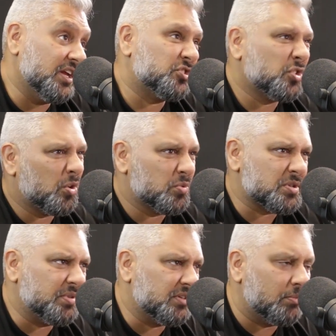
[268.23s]
in turn
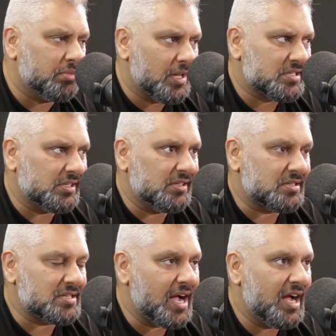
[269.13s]
was a bit of a blessing in
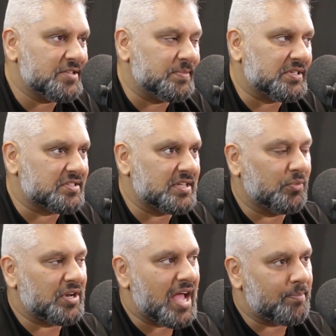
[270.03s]
disguise because
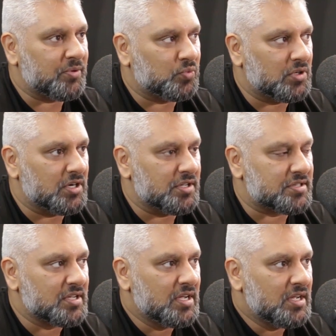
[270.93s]
then what happened
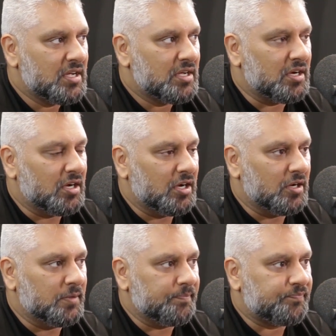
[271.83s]
was.
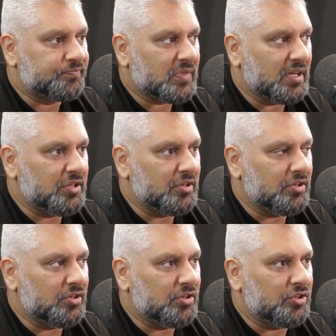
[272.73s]
Um,
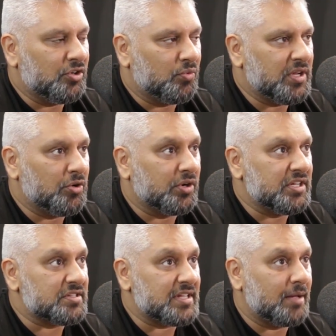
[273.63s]
you know, we had
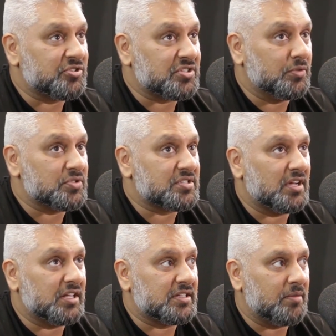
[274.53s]
already established there was,
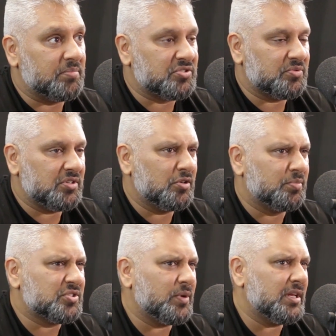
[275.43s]
you know,
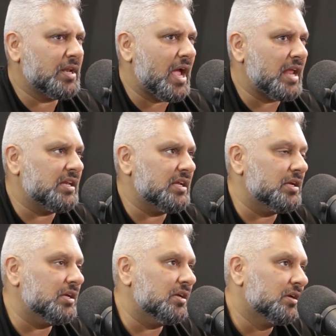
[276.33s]
between
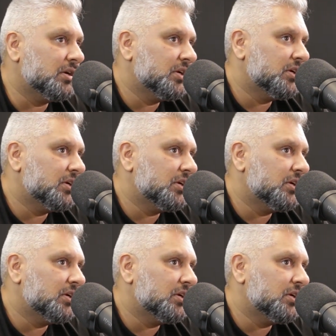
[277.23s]
ninety